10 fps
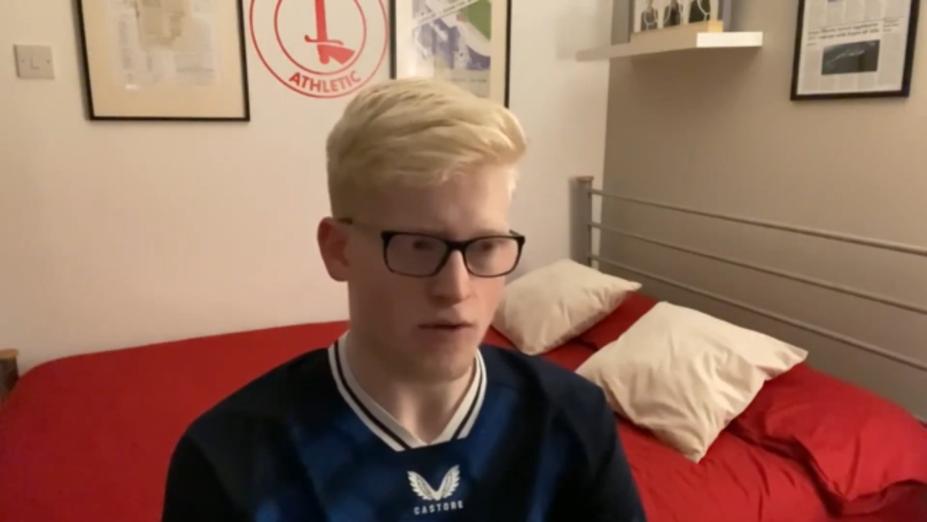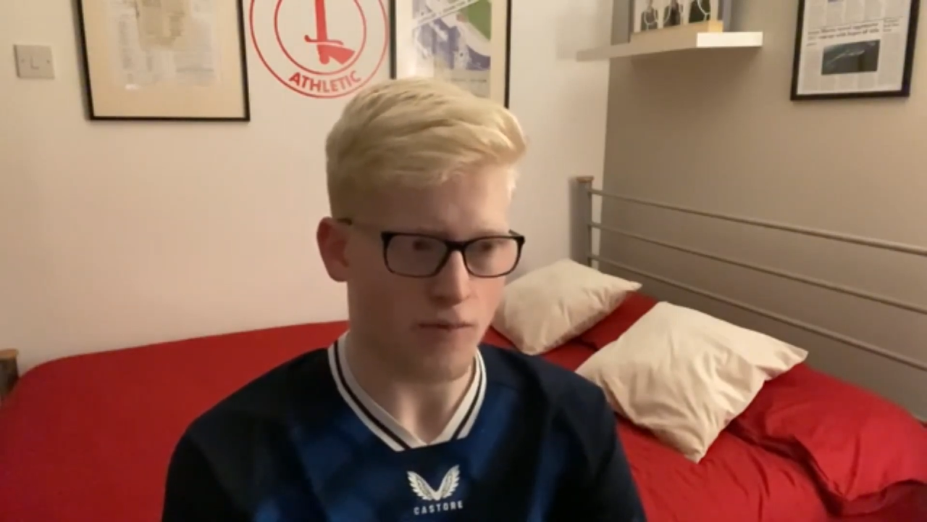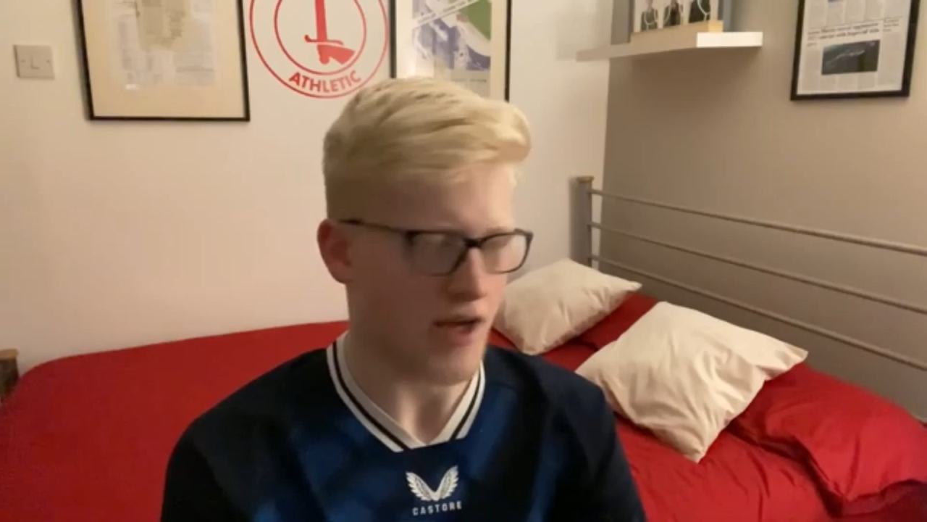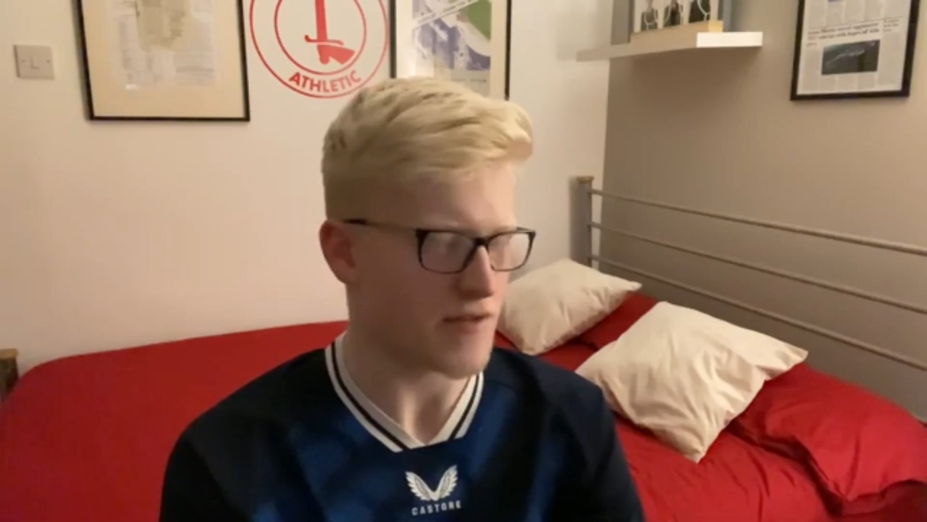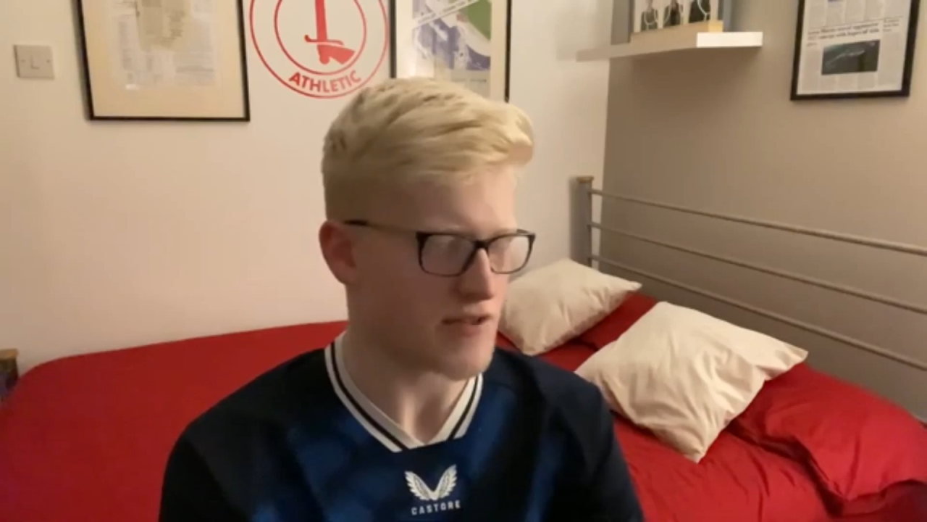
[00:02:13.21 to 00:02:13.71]
I
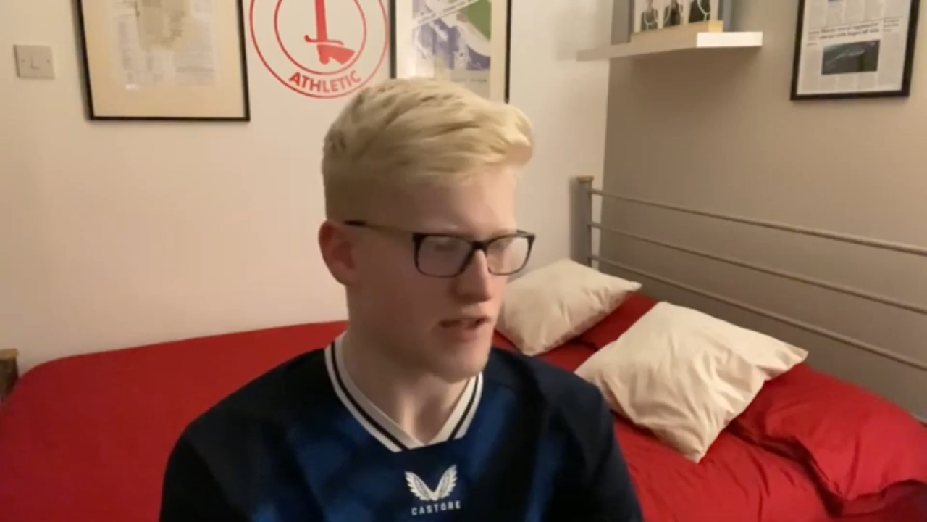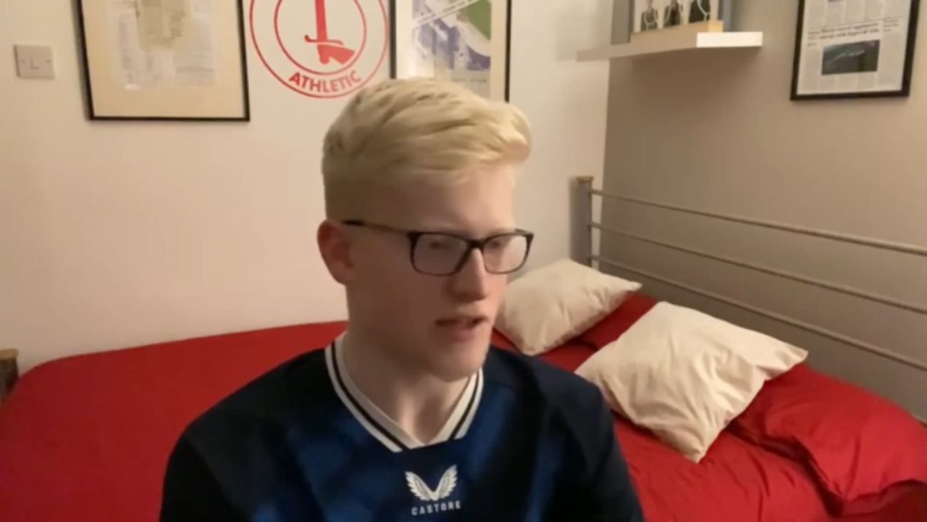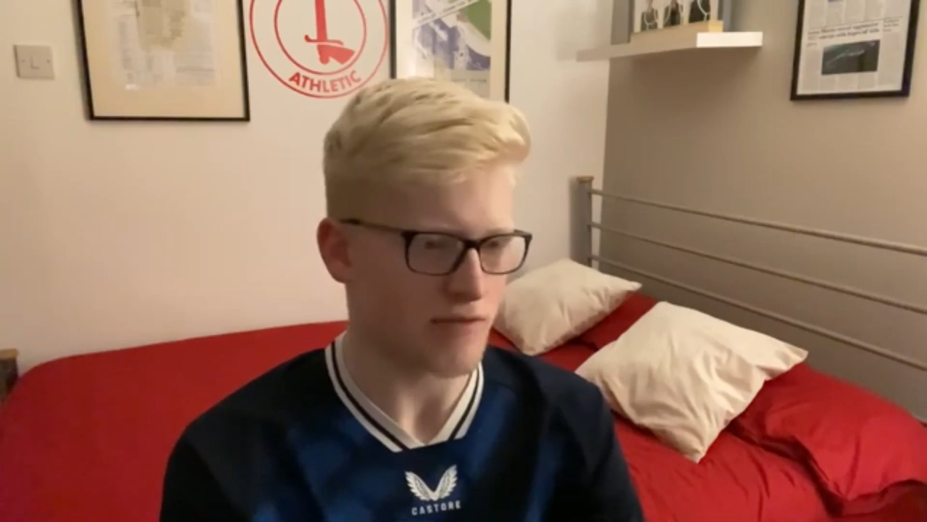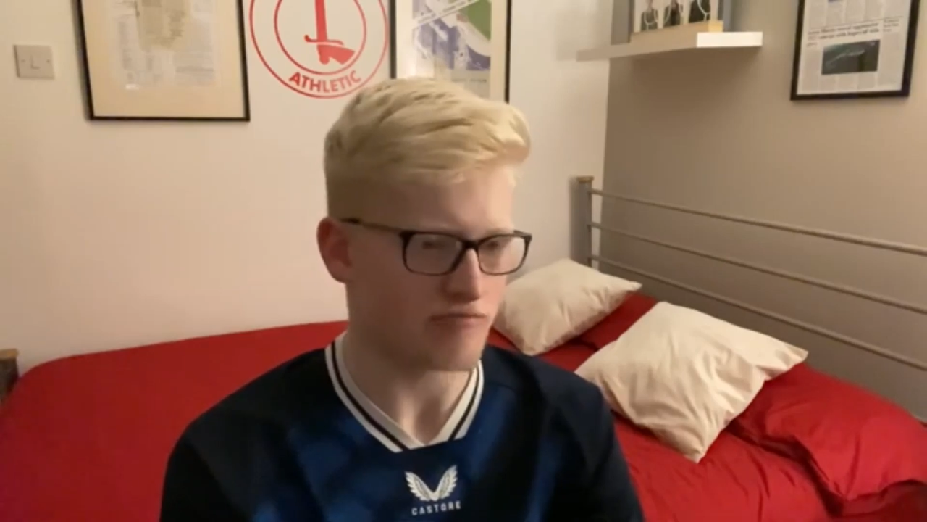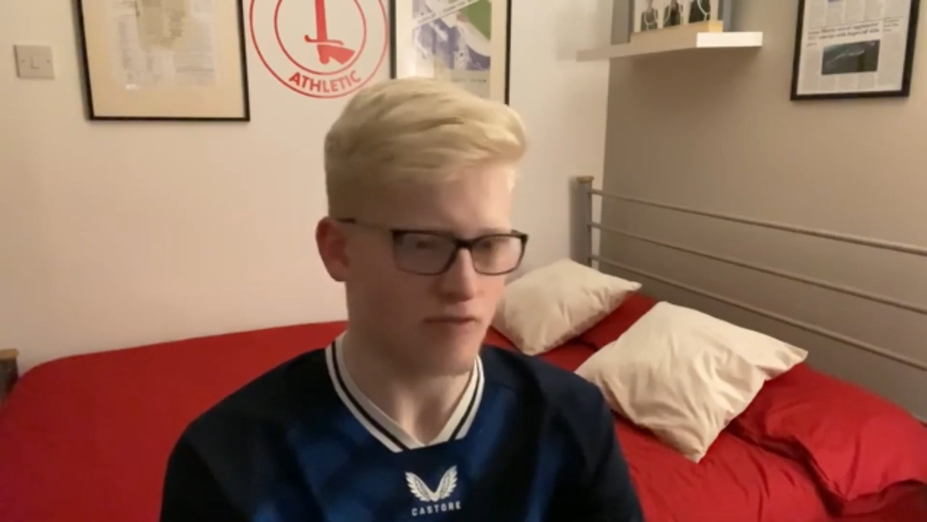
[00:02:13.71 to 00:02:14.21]
may have said
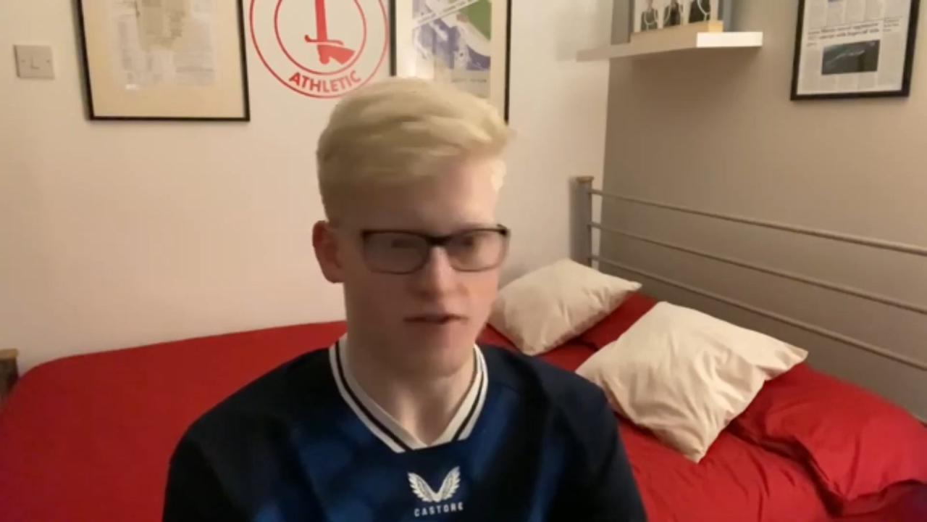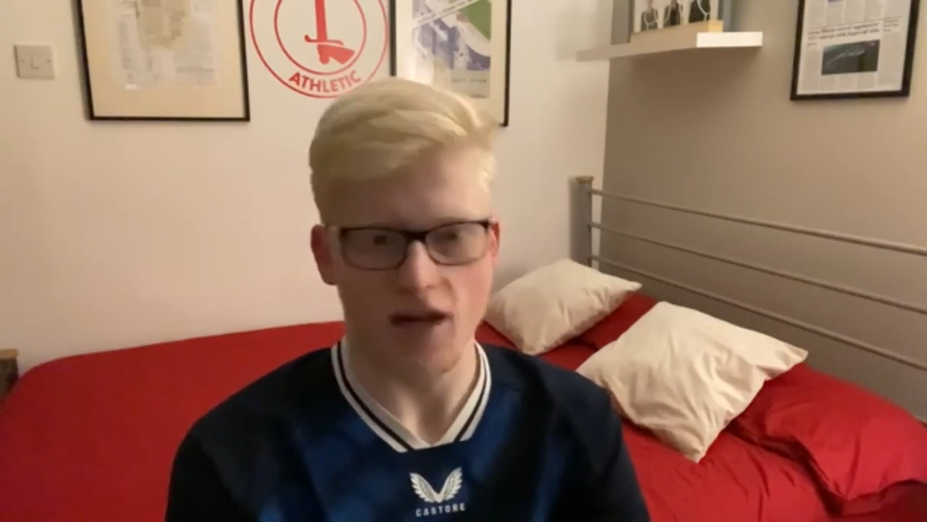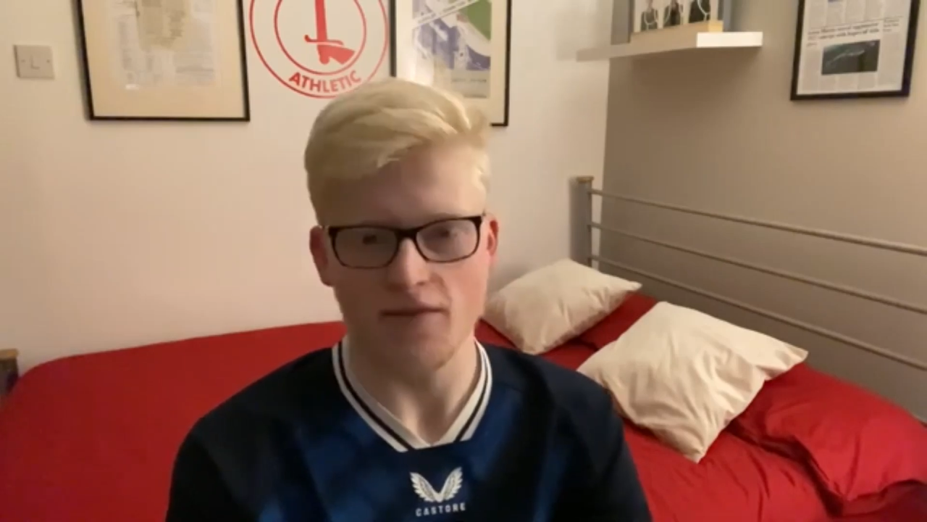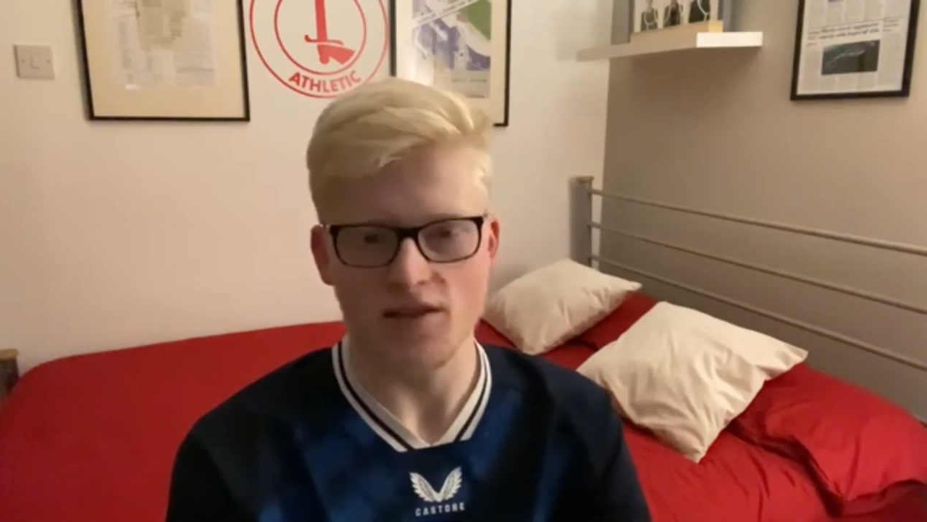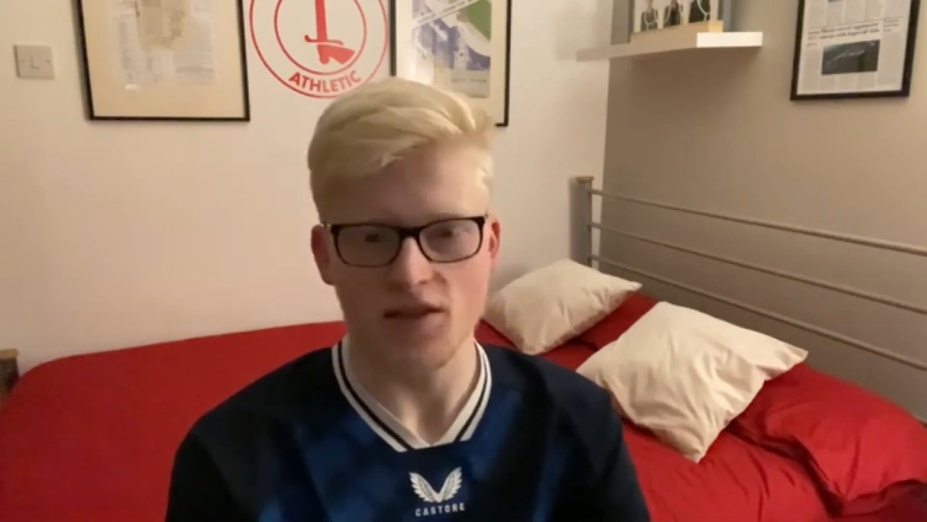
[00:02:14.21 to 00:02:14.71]
it. If I
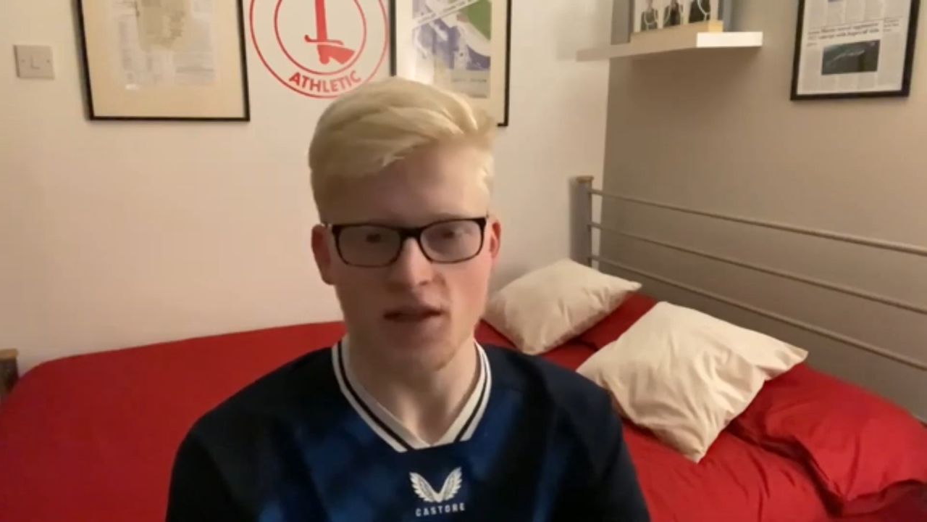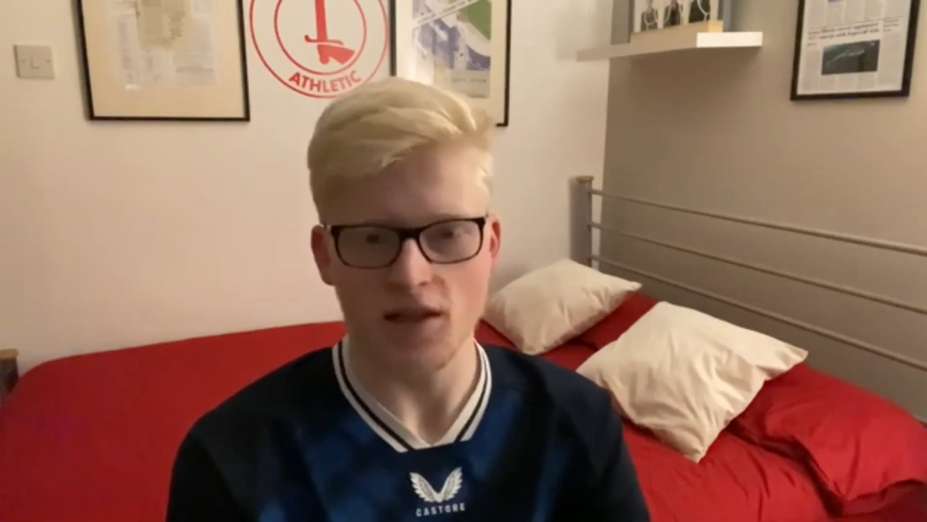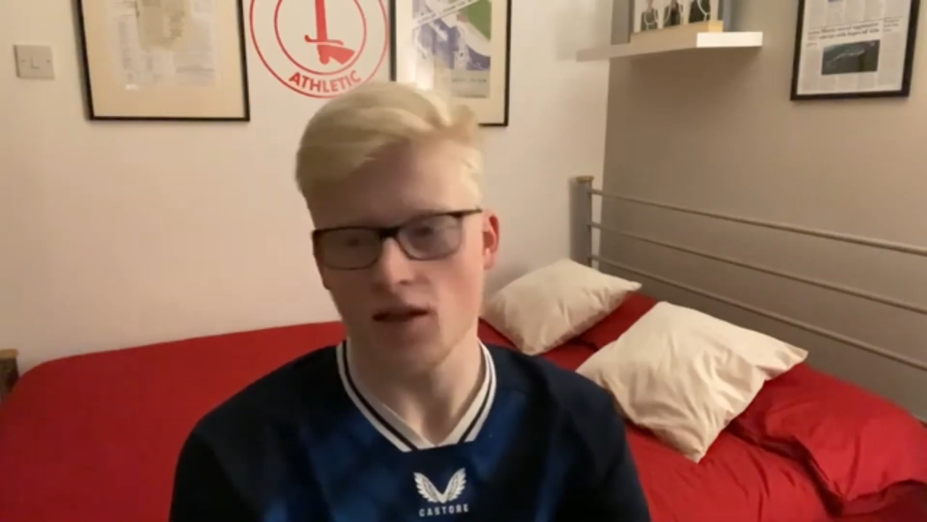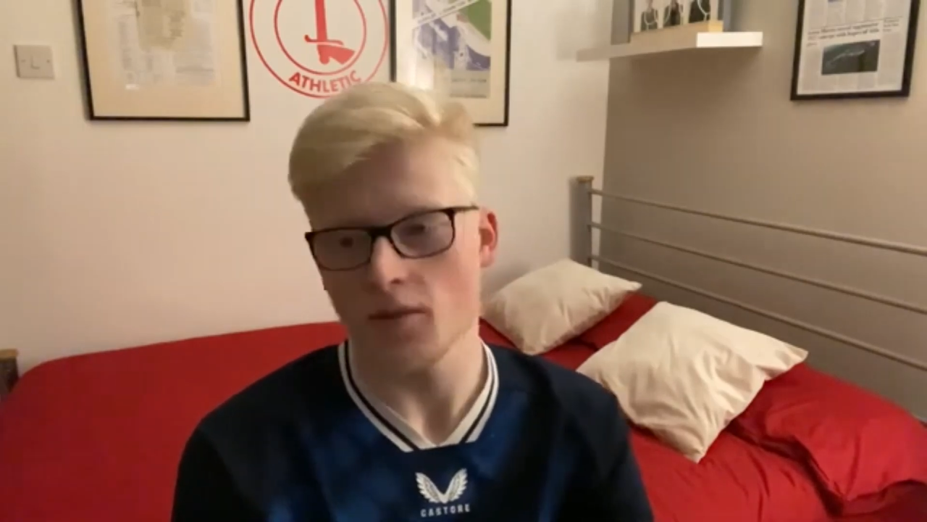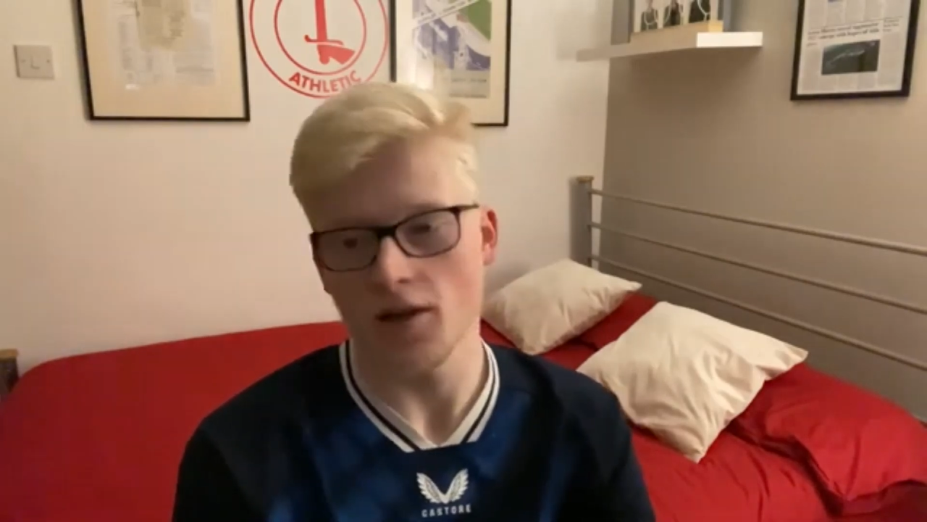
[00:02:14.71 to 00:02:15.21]
haven't said it,